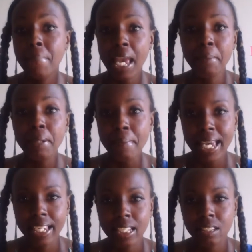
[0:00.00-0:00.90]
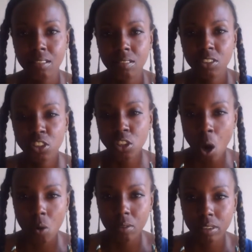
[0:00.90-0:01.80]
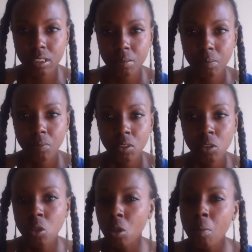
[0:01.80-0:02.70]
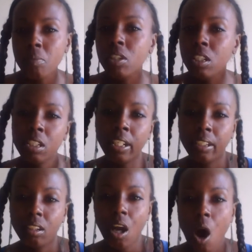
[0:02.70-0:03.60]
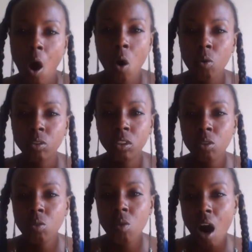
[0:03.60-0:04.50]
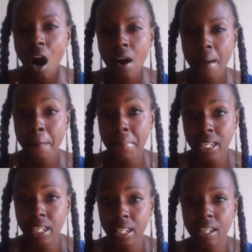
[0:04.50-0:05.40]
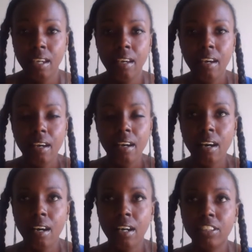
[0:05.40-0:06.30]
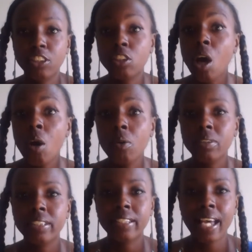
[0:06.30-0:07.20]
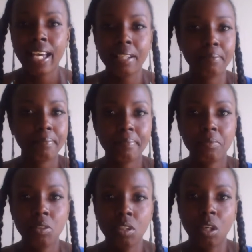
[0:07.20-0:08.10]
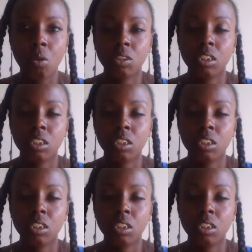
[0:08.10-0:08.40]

baby making songs. You know, them good old school R&B songs that, you know,